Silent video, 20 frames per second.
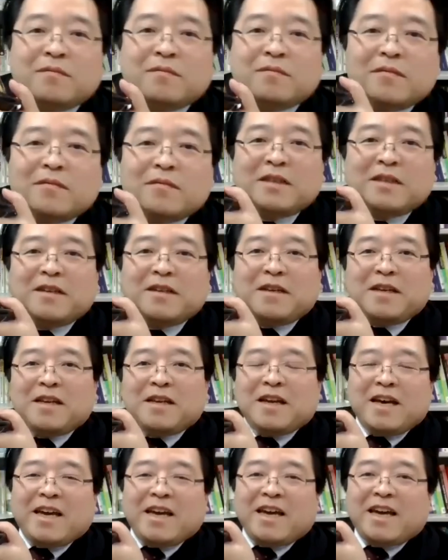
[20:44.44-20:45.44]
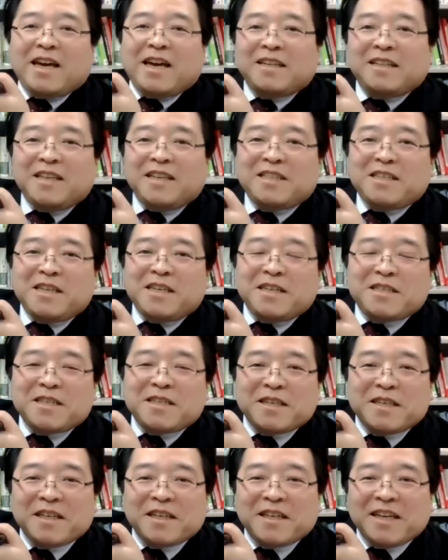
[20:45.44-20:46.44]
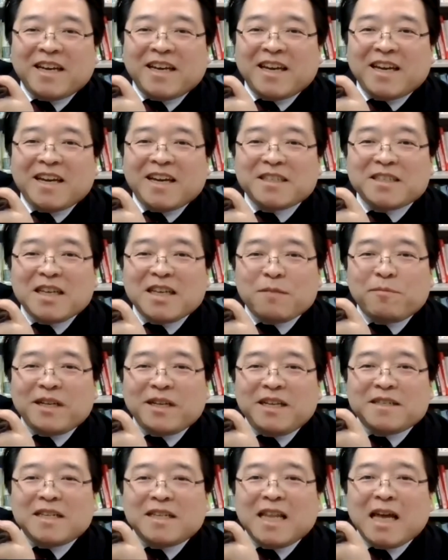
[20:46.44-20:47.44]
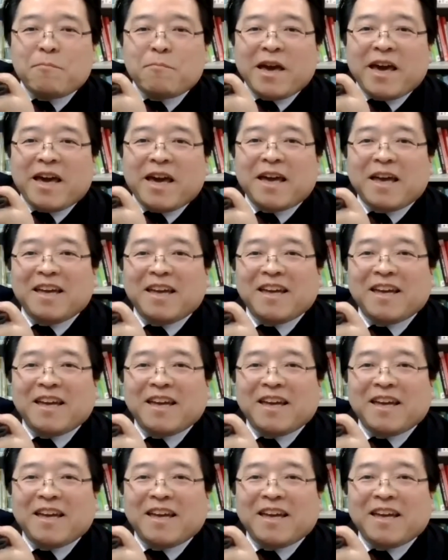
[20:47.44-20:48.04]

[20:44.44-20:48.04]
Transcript: Uh, this is uh, Japanese nabe